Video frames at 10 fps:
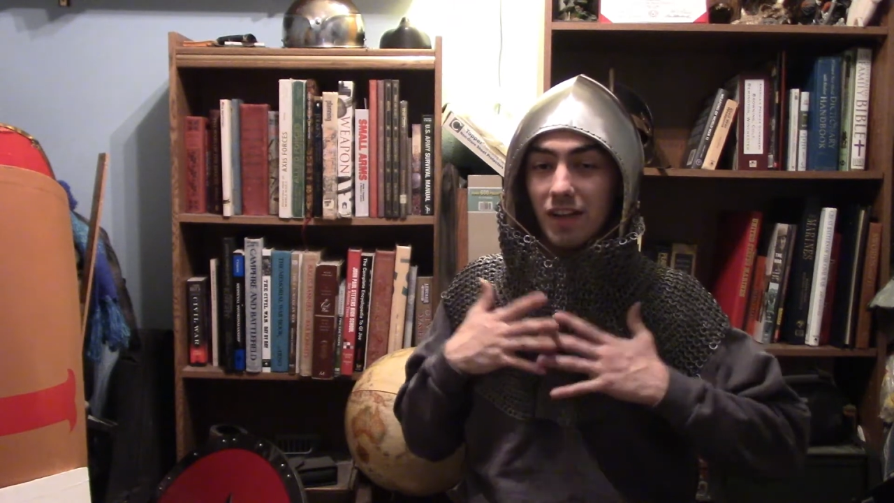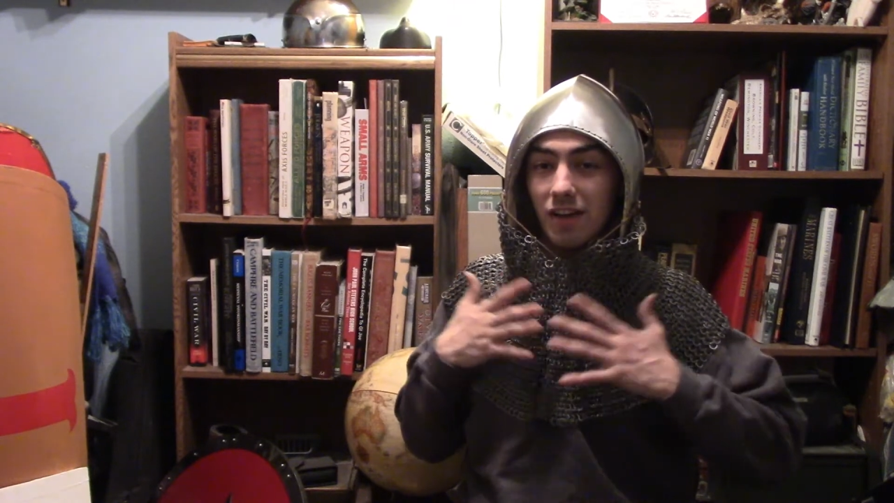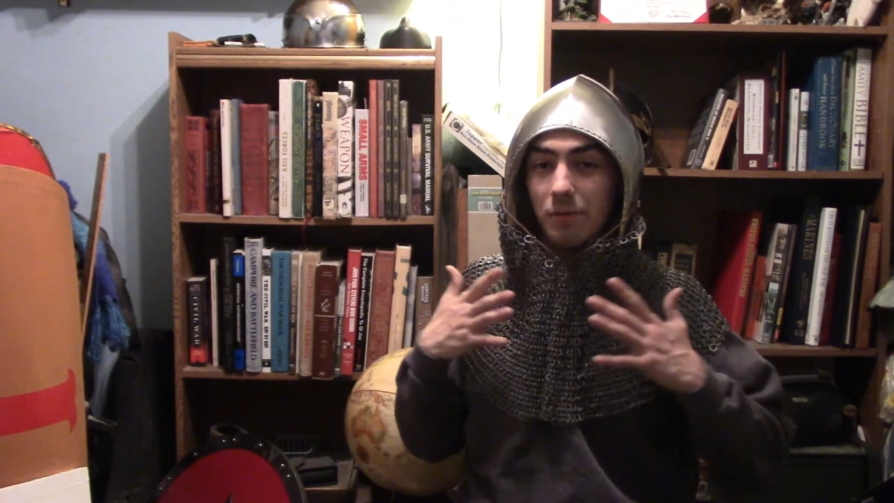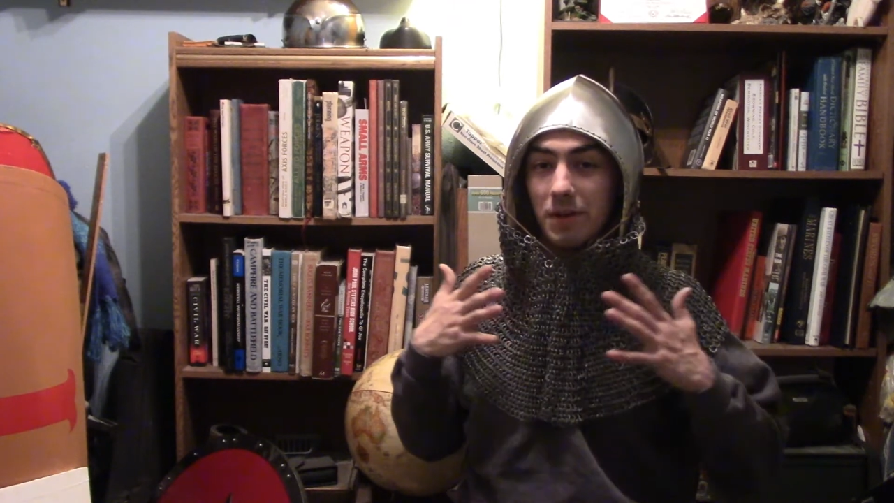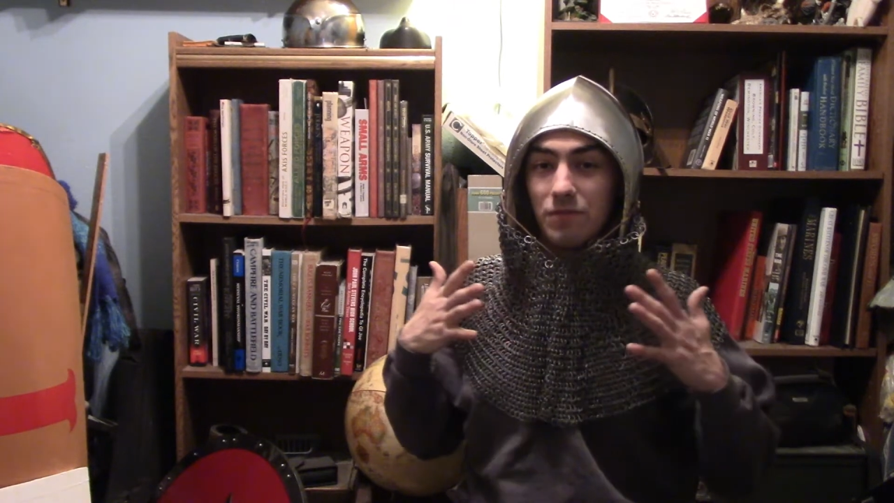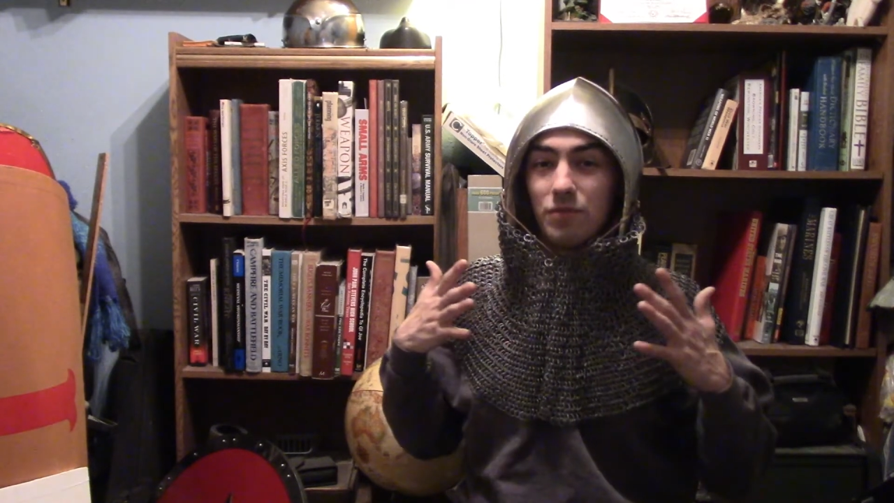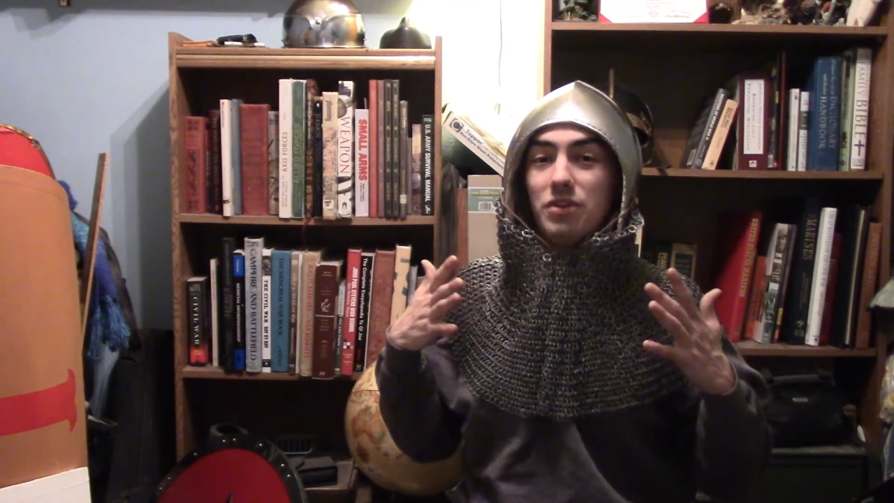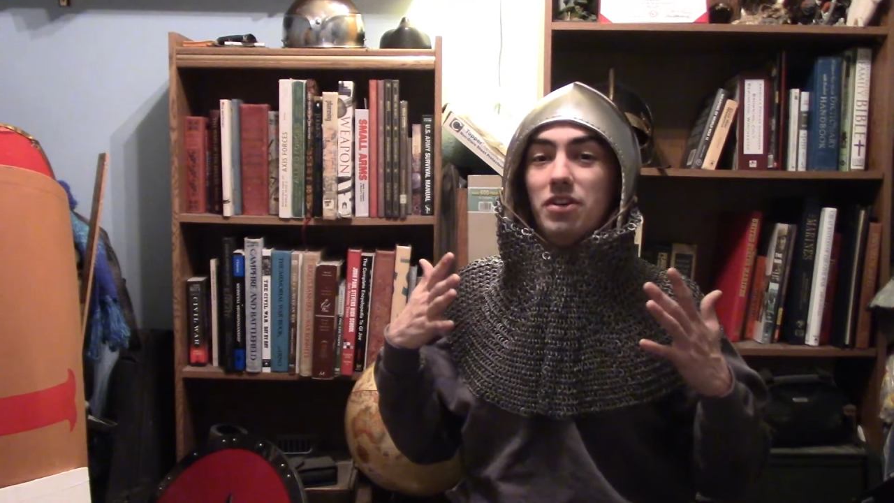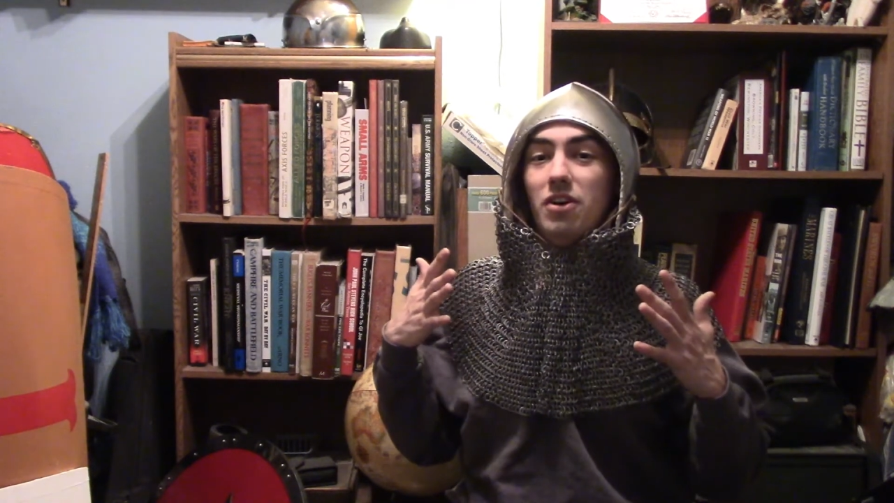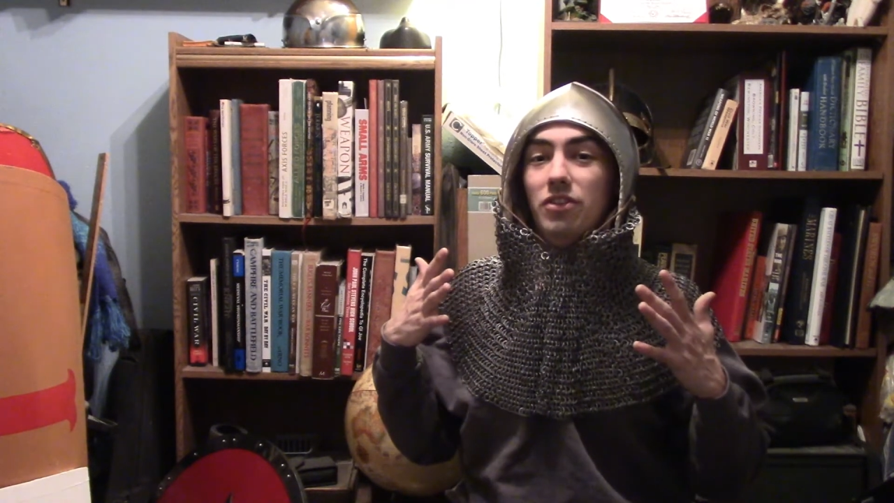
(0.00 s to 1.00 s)
helmet for
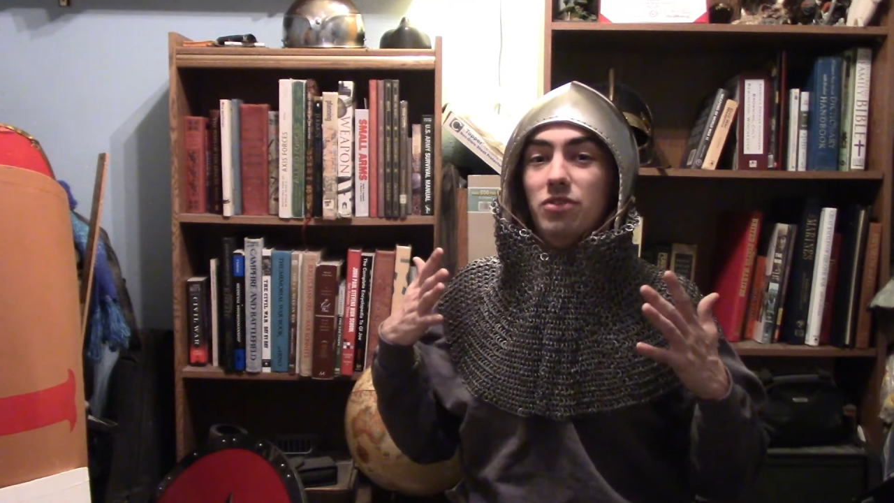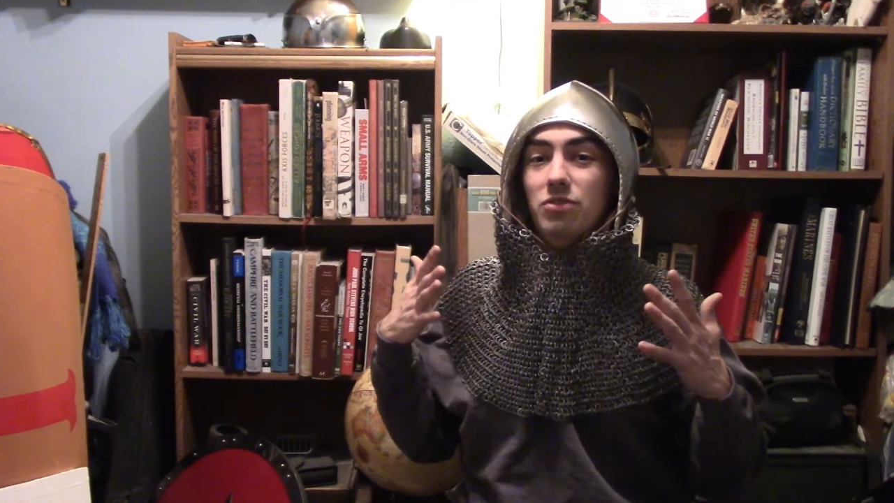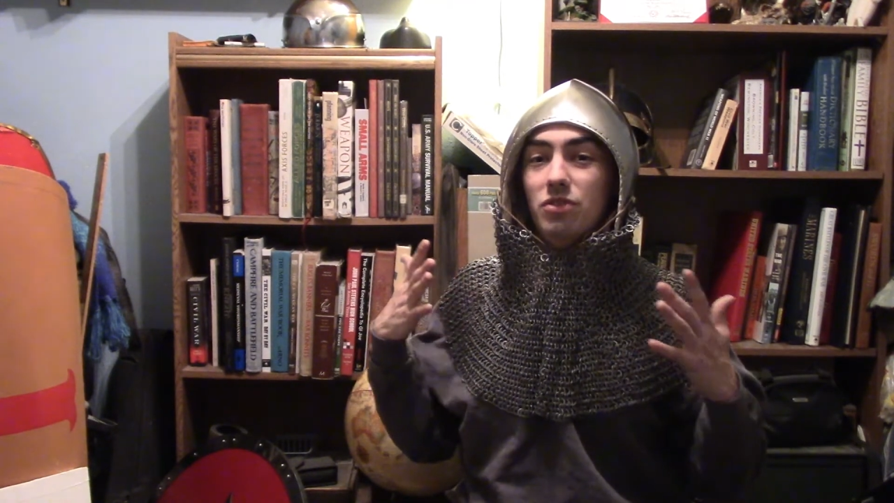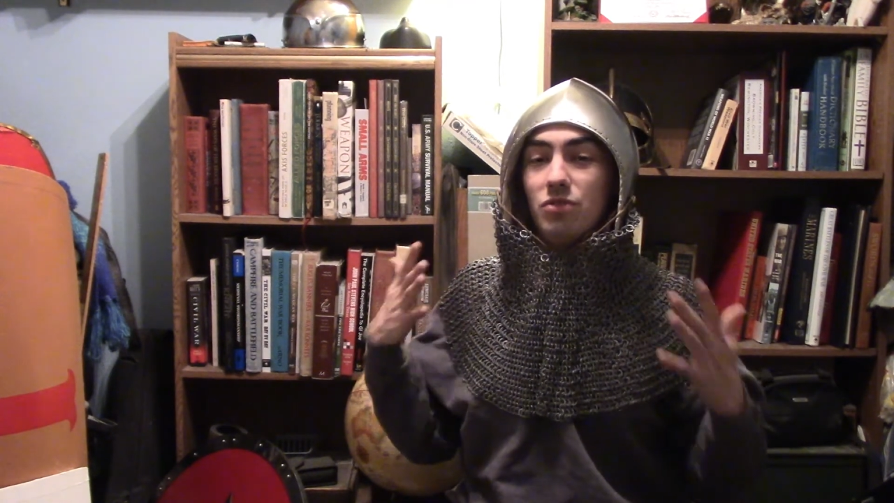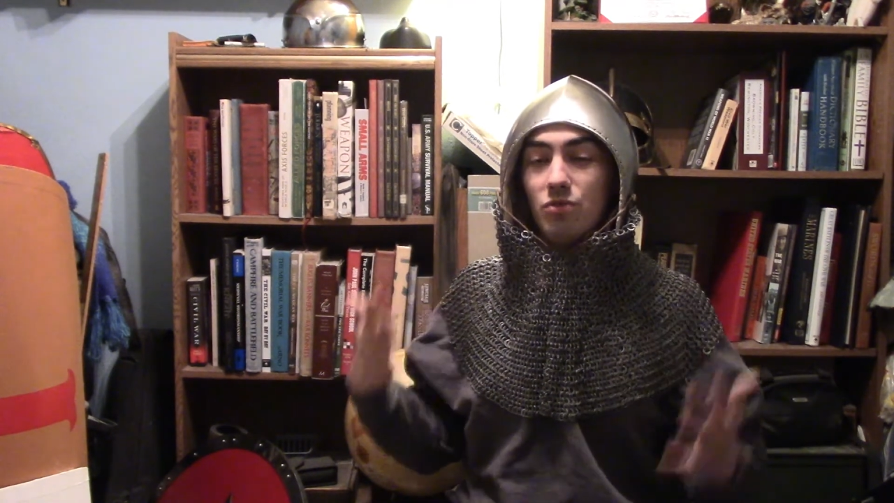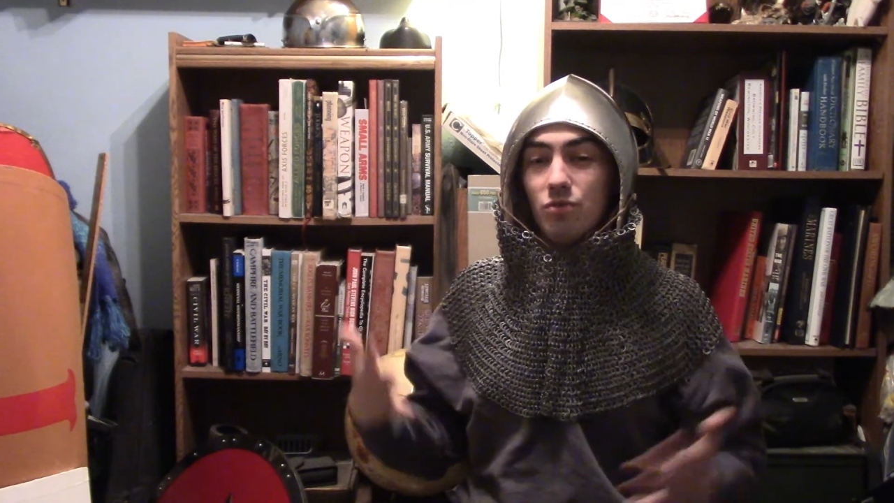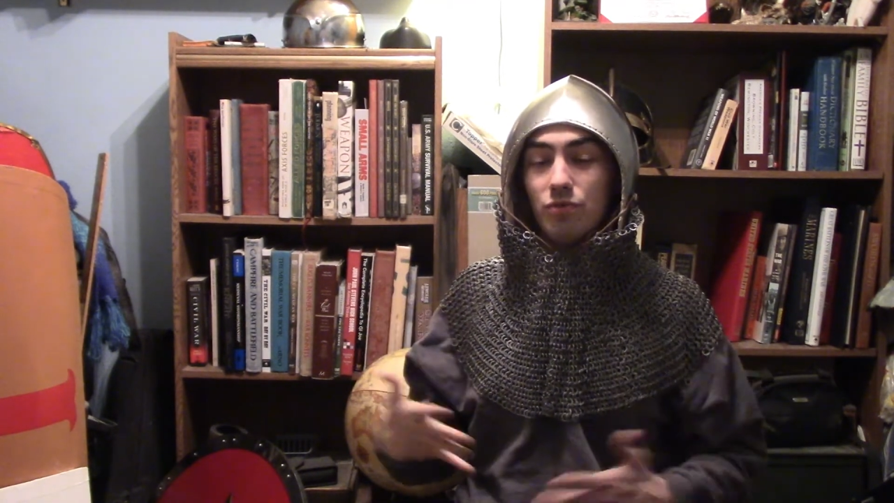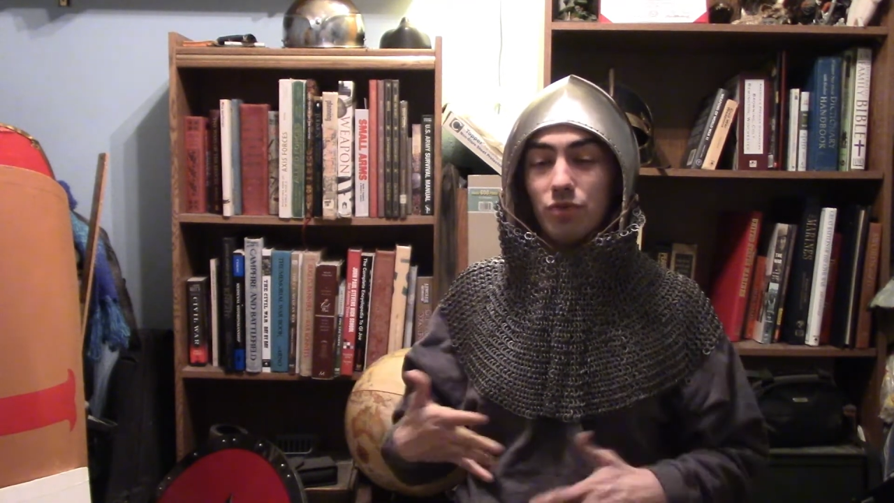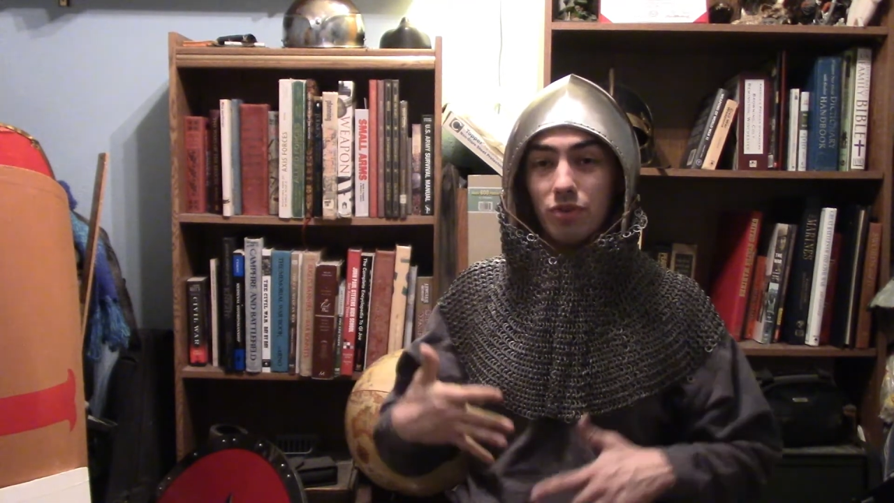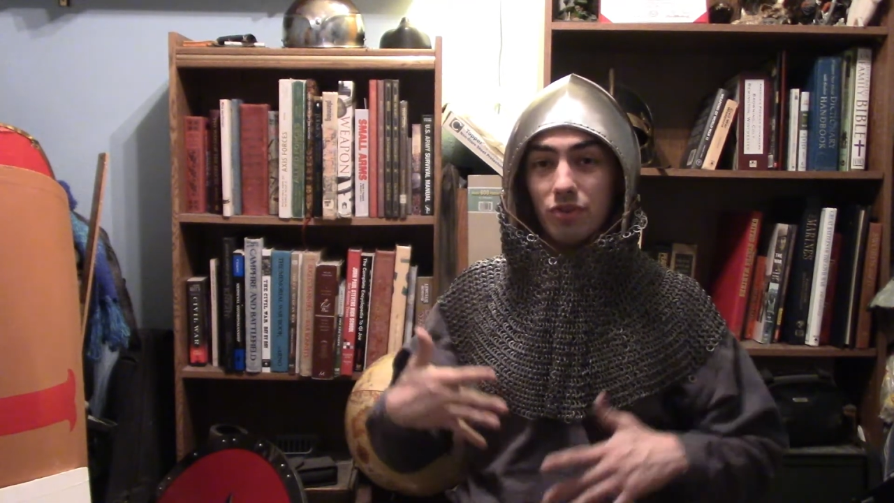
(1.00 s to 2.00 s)
y'all to do for,